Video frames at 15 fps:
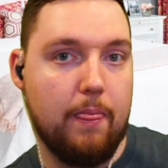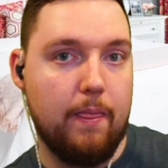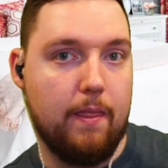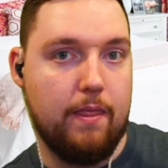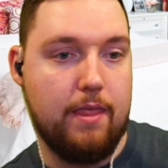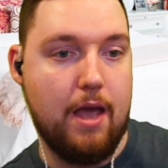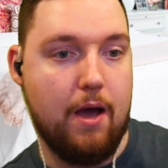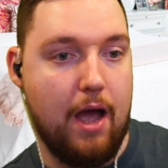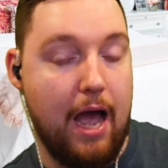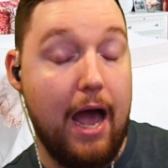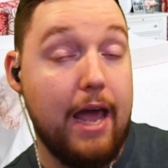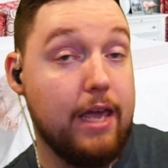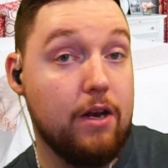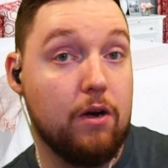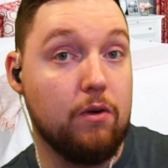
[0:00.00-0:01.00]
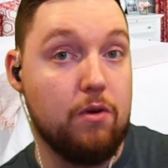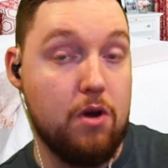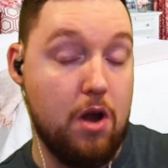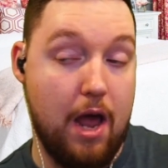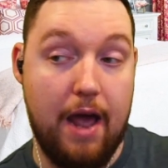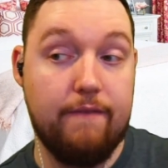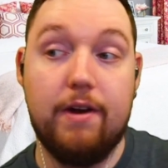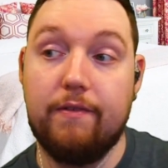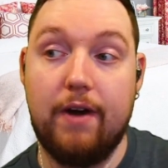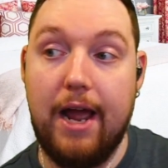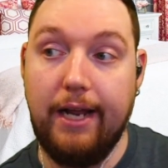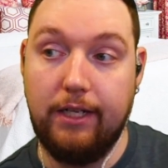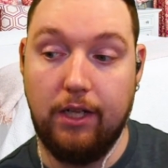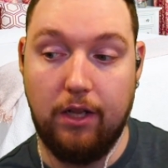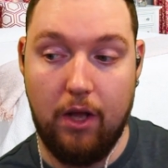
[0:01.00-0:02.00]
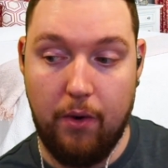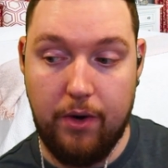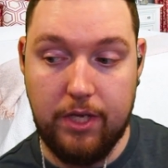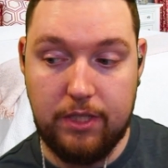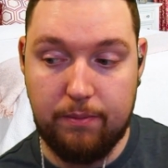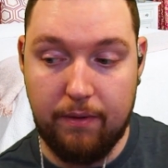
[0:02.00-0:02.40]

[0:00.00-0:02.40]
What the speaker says: Now, I've never had Lotus